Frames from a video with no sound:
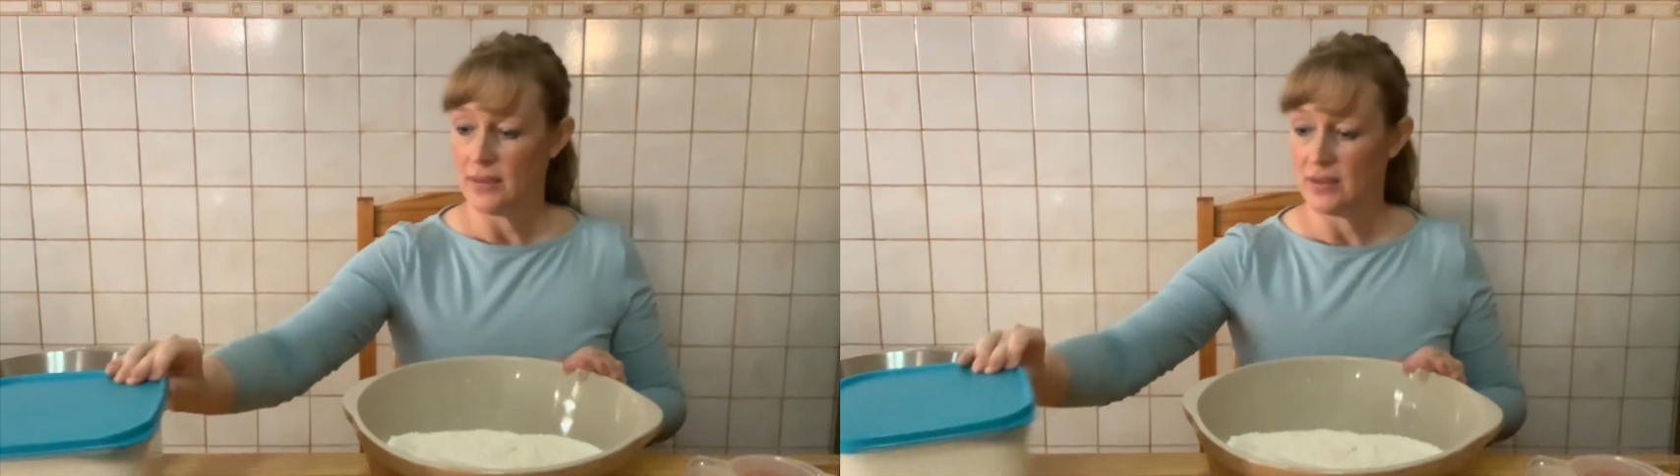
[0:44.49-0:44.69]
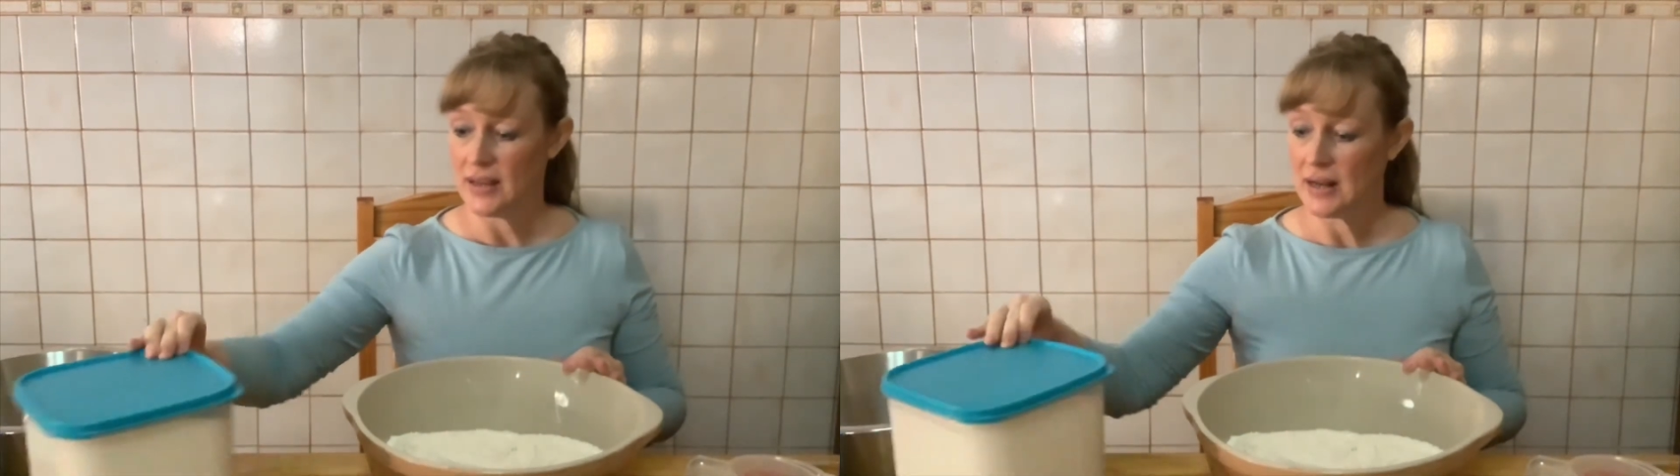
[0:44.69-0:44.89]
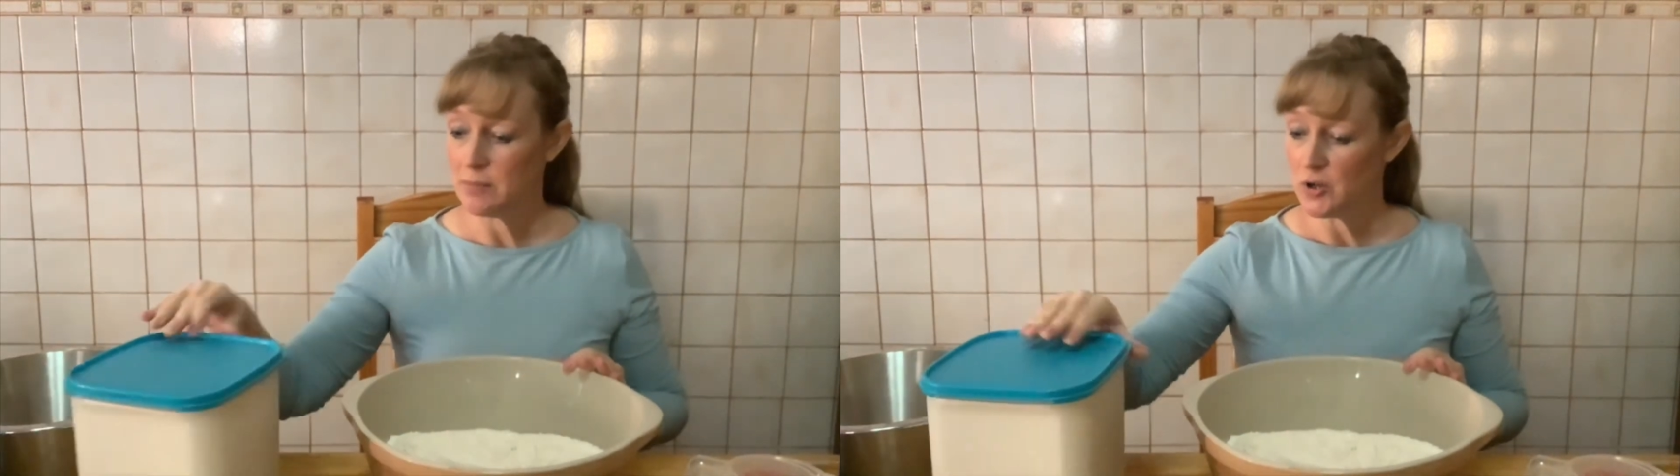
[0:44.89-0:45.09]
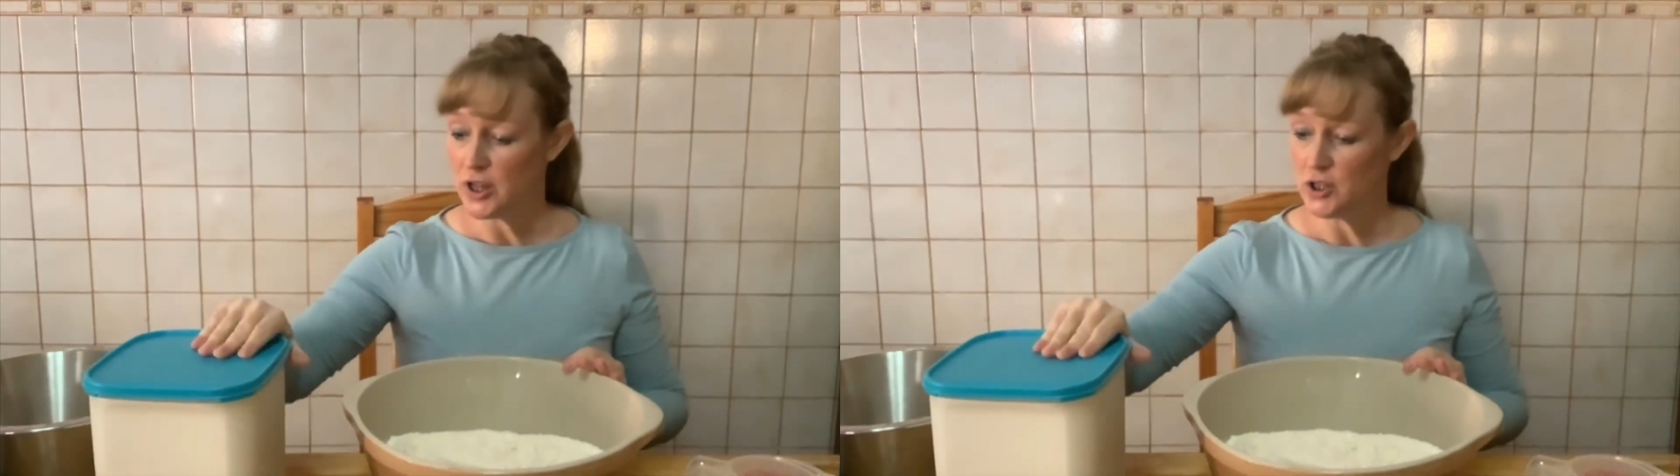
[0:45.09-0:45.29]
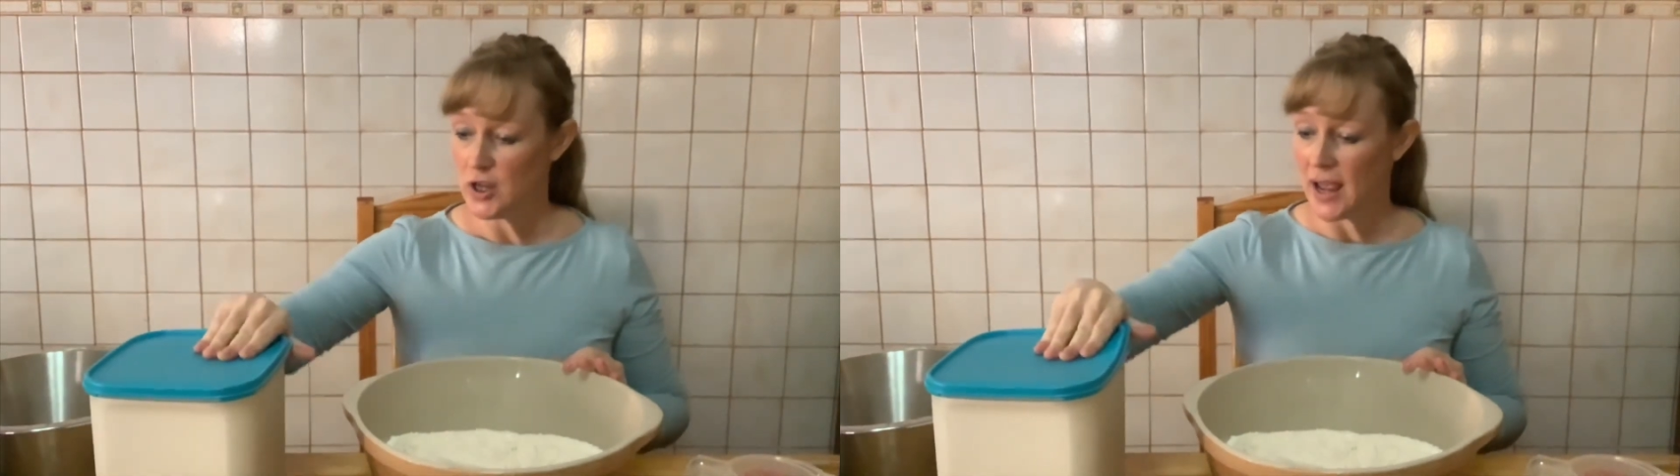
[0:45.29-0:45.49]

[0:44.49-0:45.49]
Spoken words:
then I'm going to